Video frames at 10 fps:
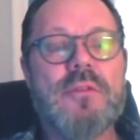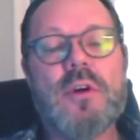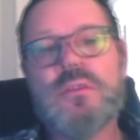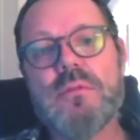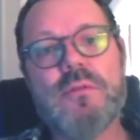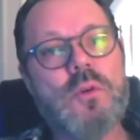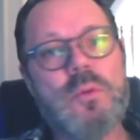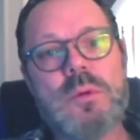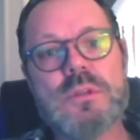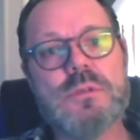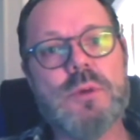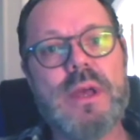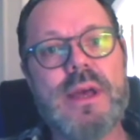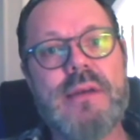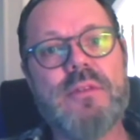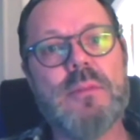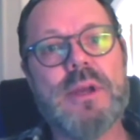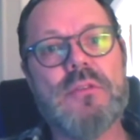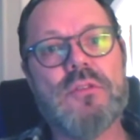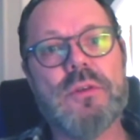First and foremost, we have to
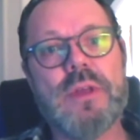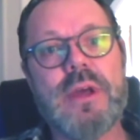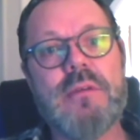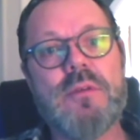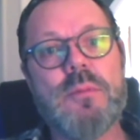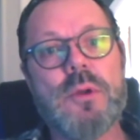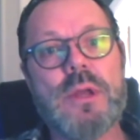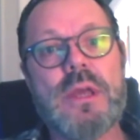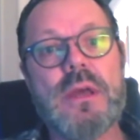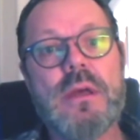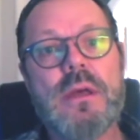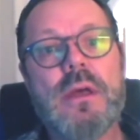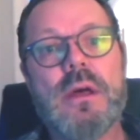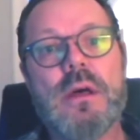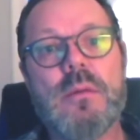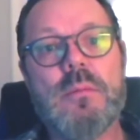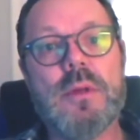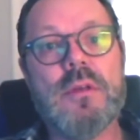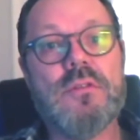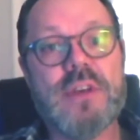make sure that everybody
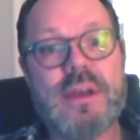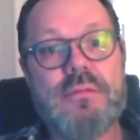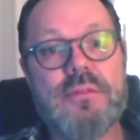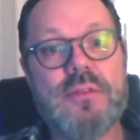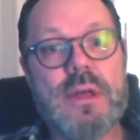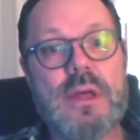is safe.